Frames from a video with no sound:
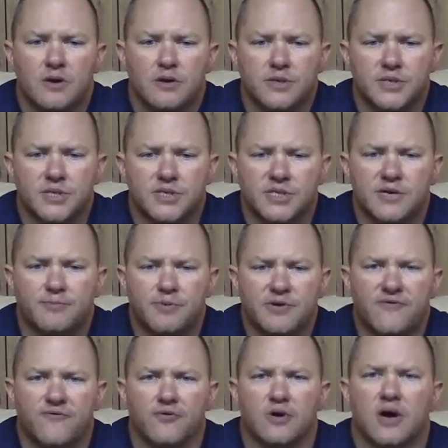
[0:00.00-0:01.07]
just
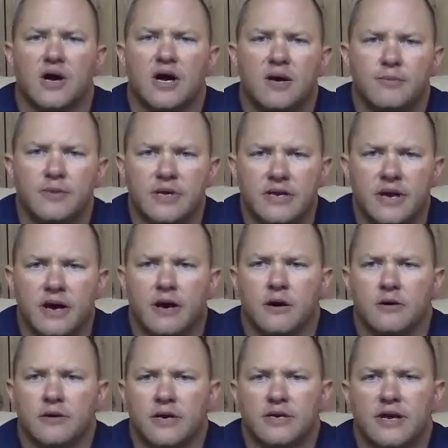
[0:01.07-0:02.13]
simply for a hobby
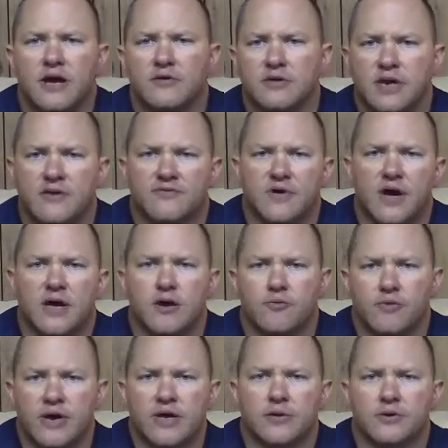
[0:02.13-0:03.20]
now. And now that I've got a
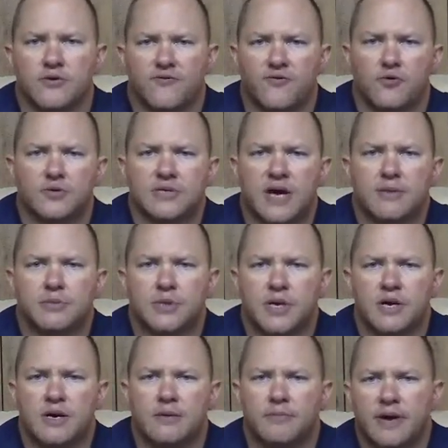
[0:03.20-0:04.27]
regular full-time
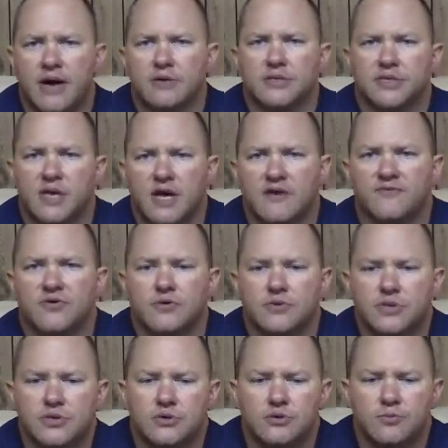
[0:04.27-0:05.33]
job outside of
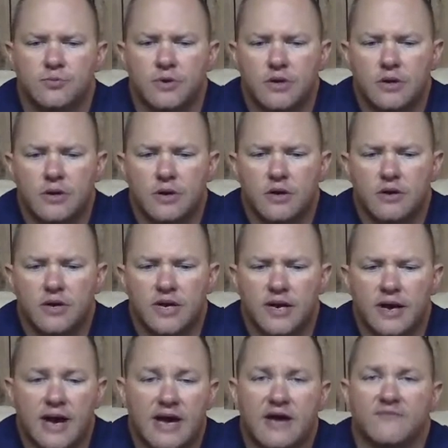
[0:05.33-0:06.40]
YouTube, it,
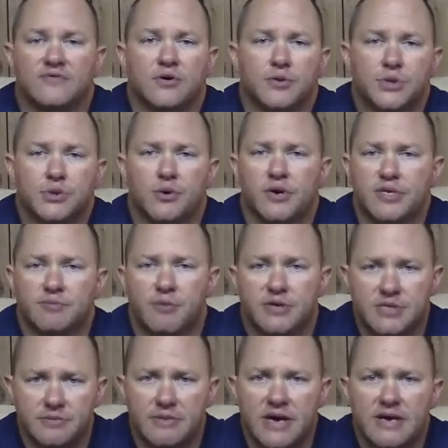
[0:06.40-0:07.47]
I have no choice but
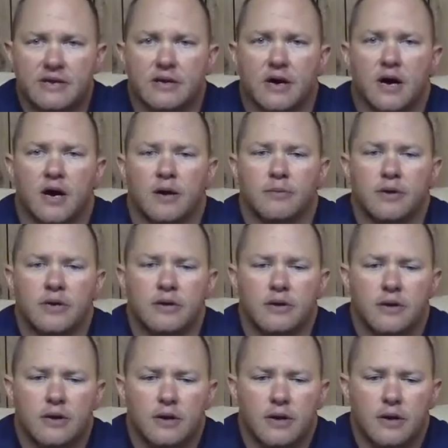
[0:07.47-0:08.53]
to make it a hobby.
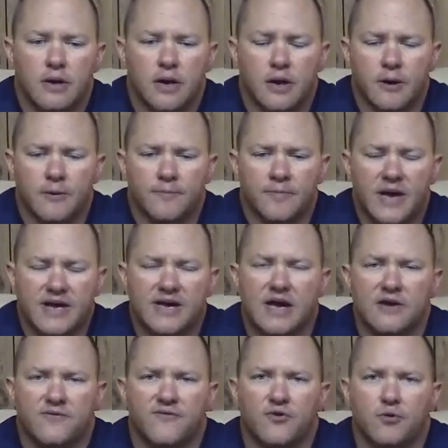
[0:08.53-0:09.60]
Um, I
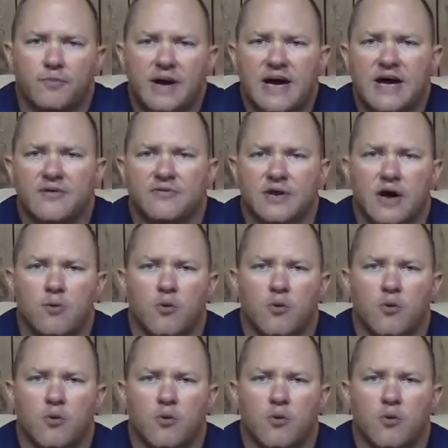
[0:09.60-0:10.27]
kind of feel bad that I